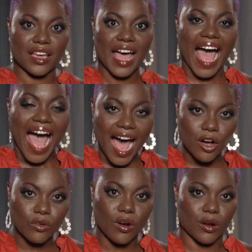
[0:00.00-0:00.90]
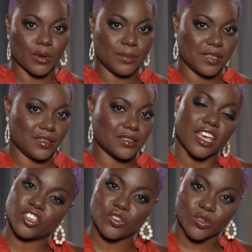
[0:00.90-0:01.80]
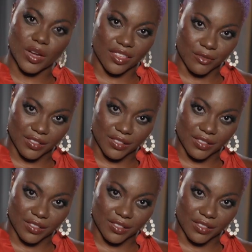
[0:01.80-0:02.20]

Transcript: How are we being intentional in the way that we